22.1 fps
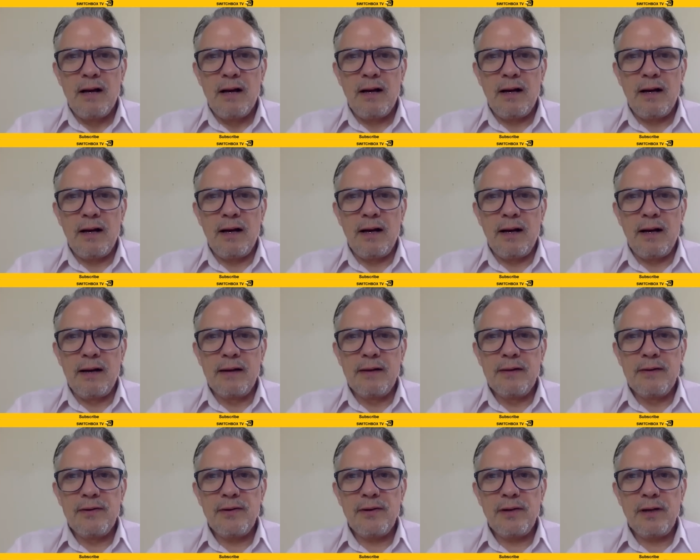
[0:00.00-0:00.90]

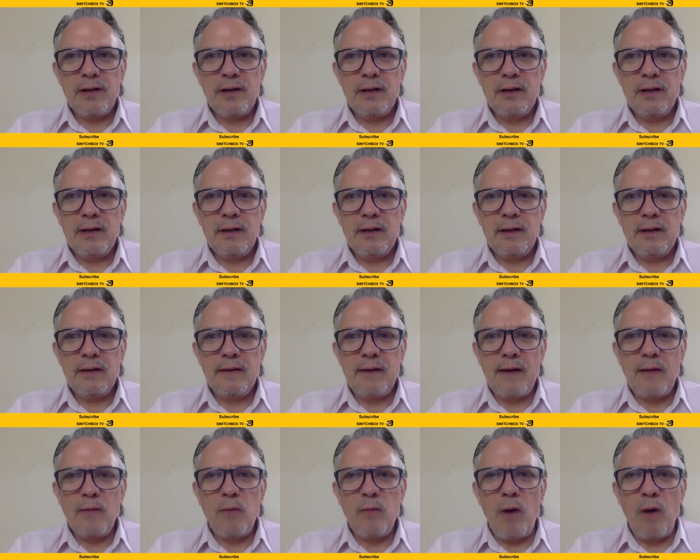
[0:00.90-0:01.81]
And
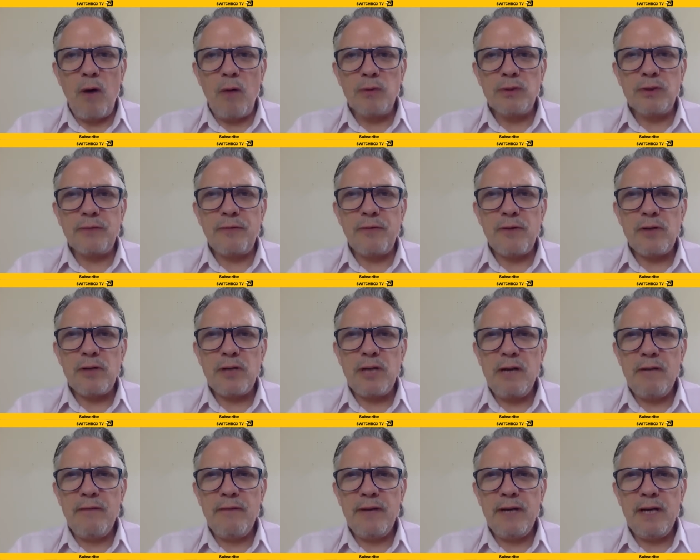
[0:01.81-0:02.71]
then what was the first
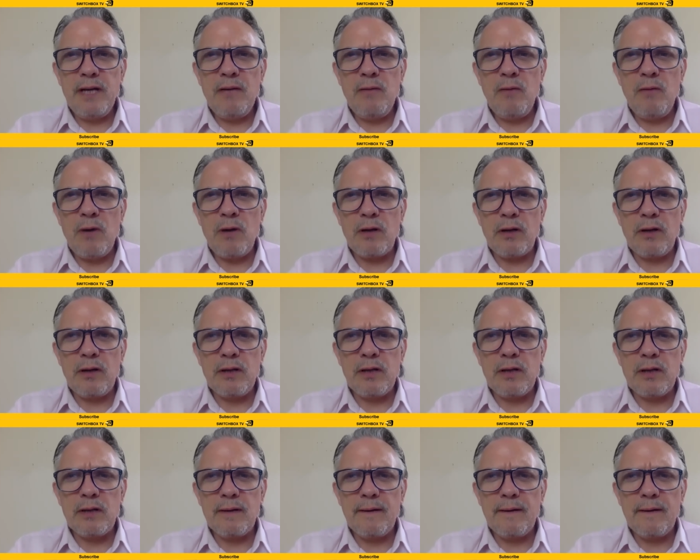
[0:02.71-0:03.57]
TV work you did?